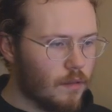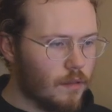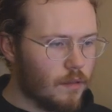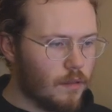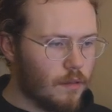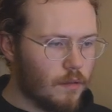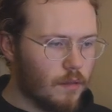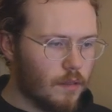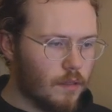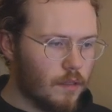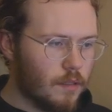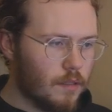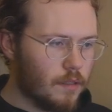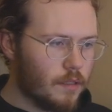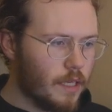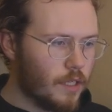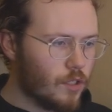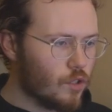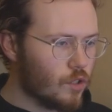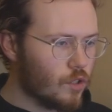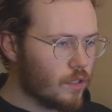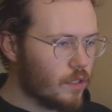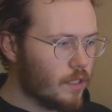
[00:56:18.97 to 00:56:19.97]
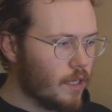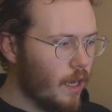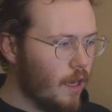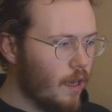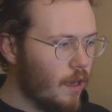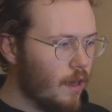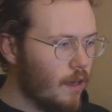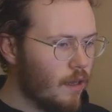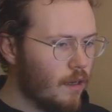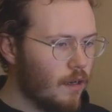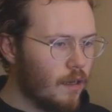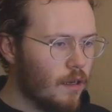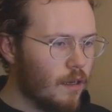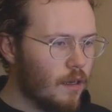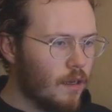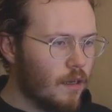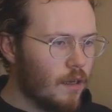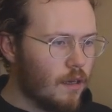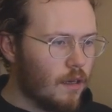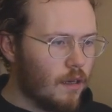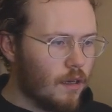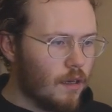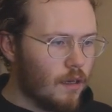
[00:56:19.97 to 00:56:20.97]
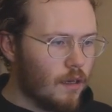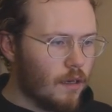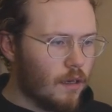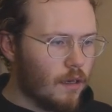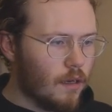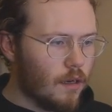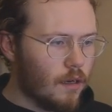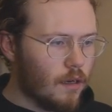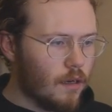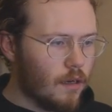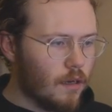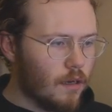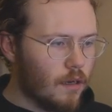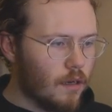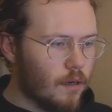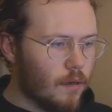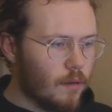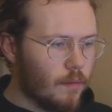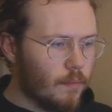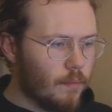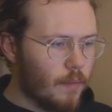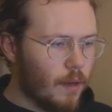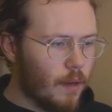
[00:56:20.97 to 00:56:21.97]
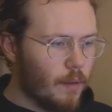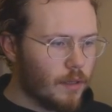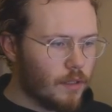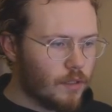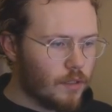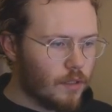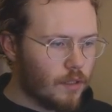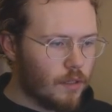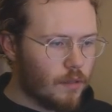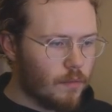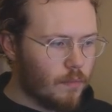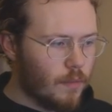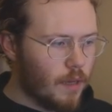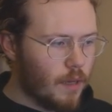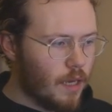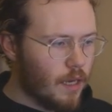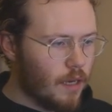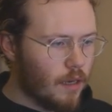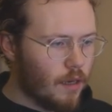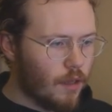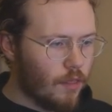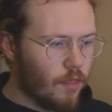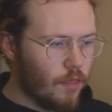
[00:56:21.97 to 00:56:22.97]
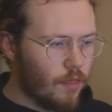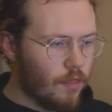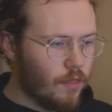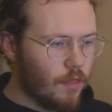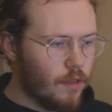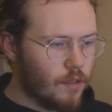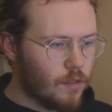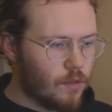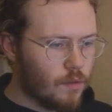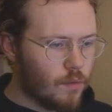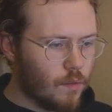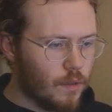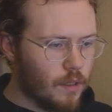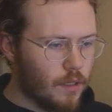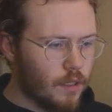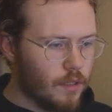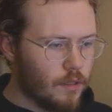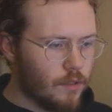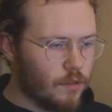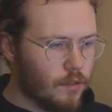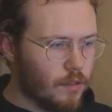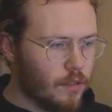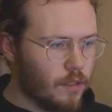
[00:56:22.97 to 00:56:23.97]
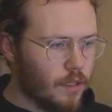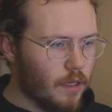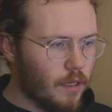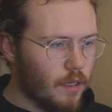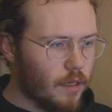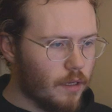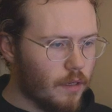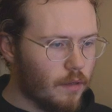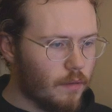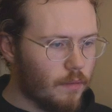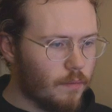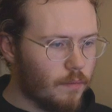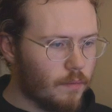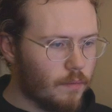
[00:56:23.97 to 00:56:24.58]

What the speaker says: this desert tan. I'm actually going to make this one desert tan.